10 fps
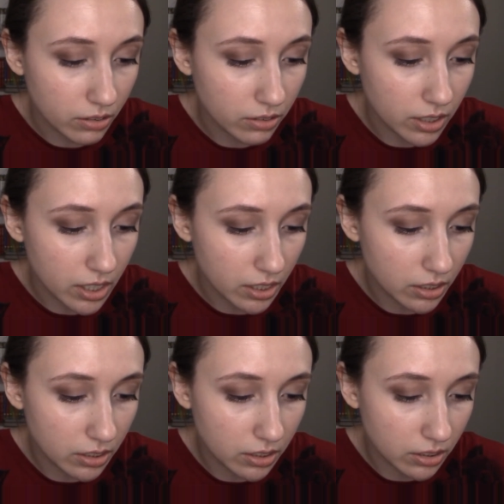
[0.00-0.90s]

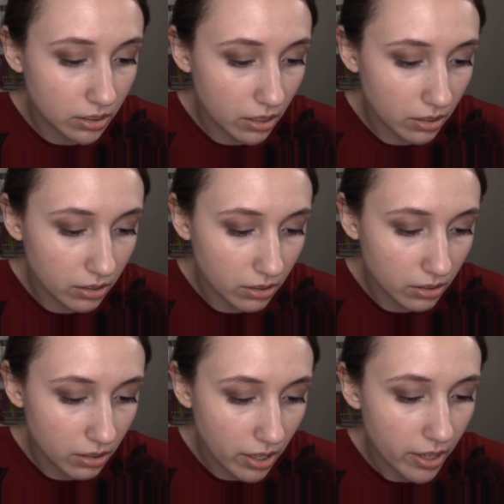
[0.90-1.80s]
This,
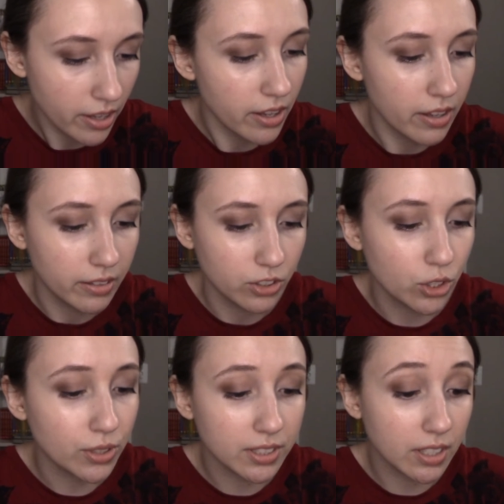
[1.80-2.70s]

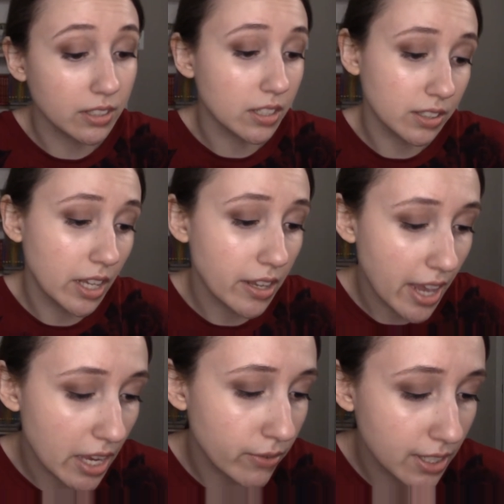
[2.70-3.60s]
it does say
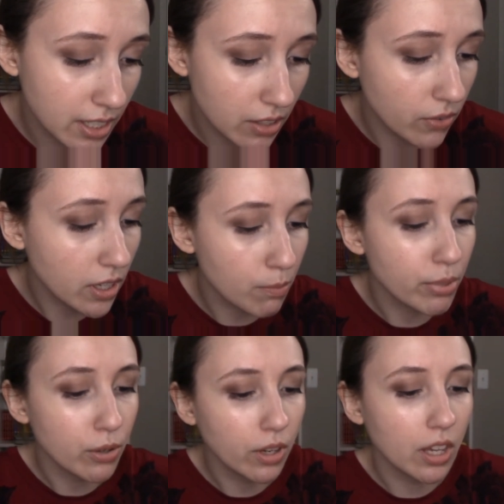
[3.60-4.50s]
KVD Vegan
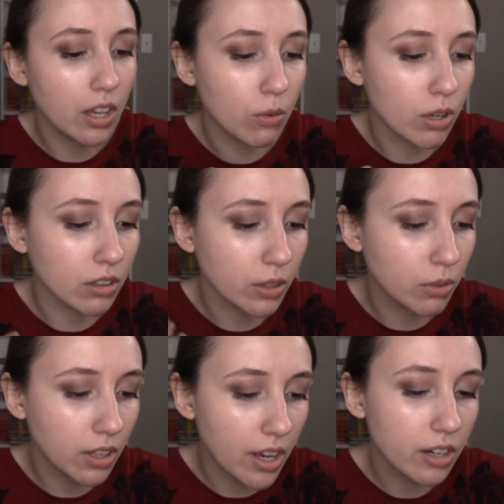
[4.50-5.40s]
Beauty Inkwell
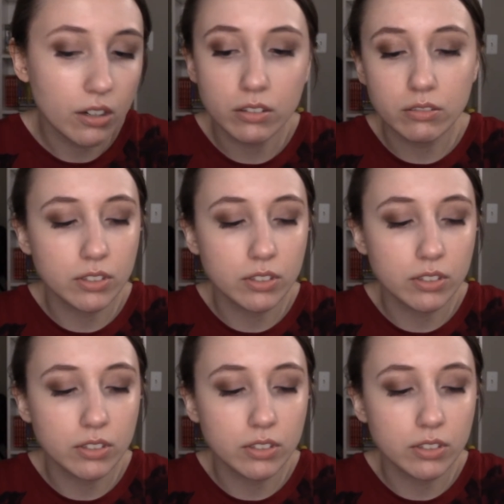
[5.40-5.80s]
Liquid Liner,